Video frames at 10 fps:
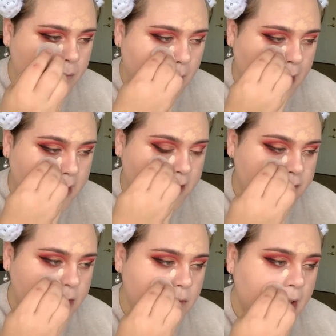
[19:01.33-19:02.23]
And
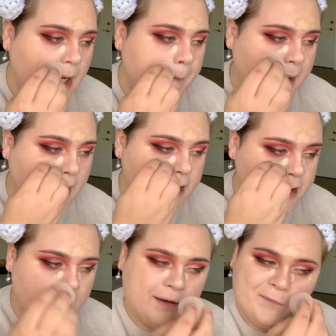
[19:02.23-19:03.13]
even though times got
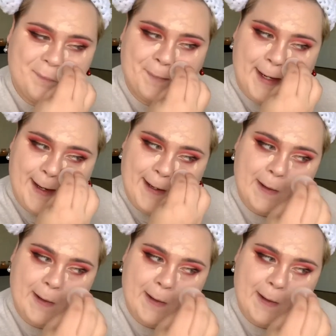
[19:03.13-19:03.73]
tough for me,